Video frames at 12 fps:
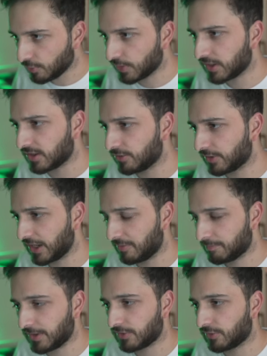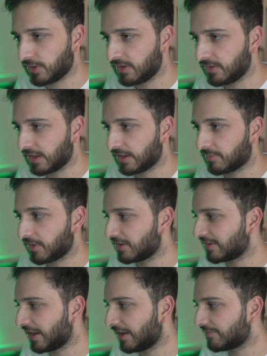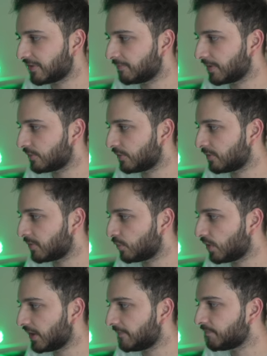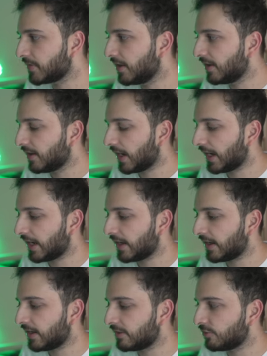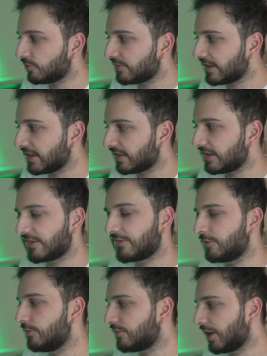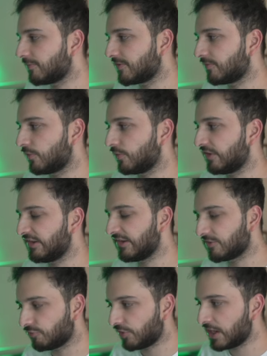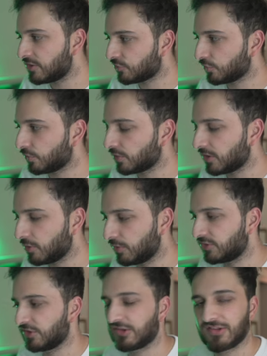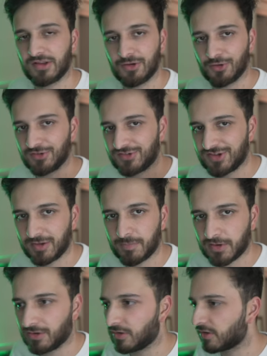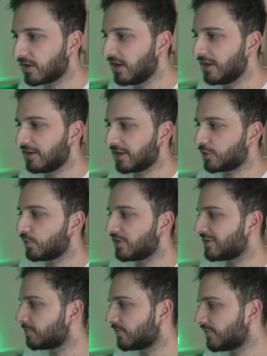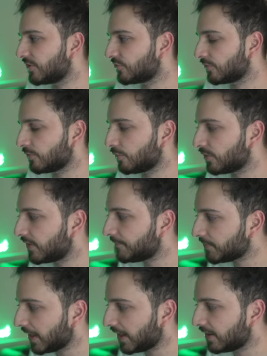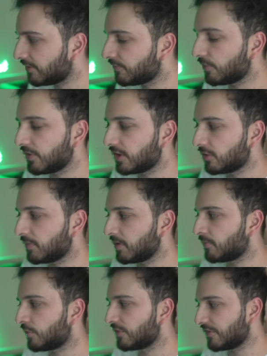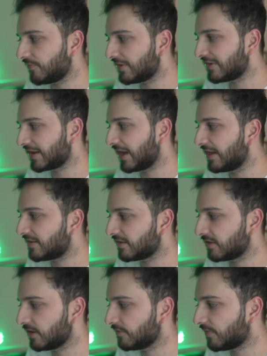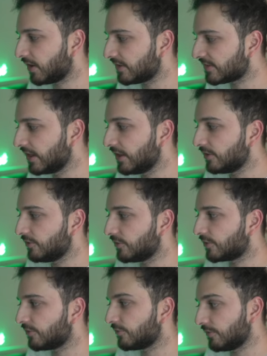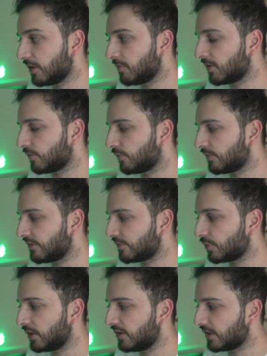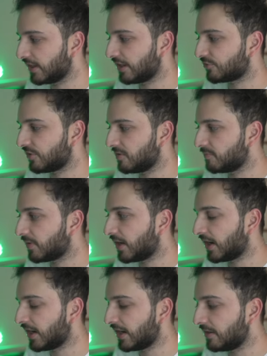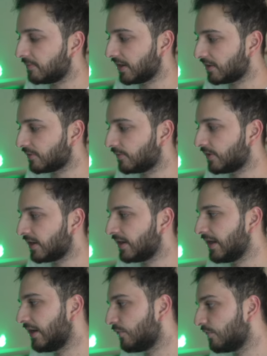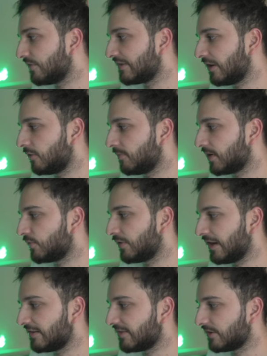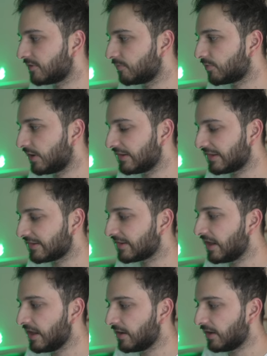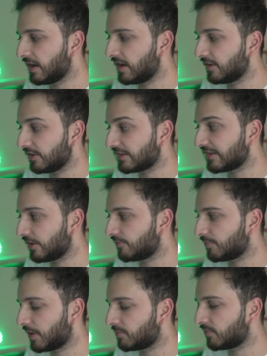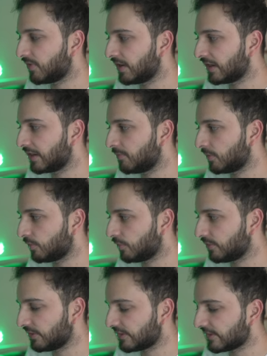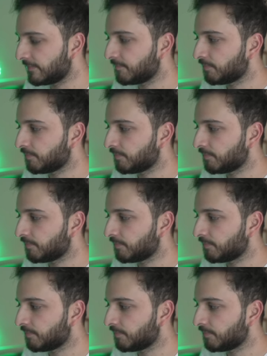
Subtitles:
We're going to look at Bitcoin because I have some Bitcoin in my wallet, and you'll see that there's two types of orders. There's a range order, which is your typical liquidity provision order, and if you're a little bit more sophisticated and advanced, you can do limit orders where you can actually buy Bitcoin or sell Bitcoin at certain prices yourself by providing limit orders.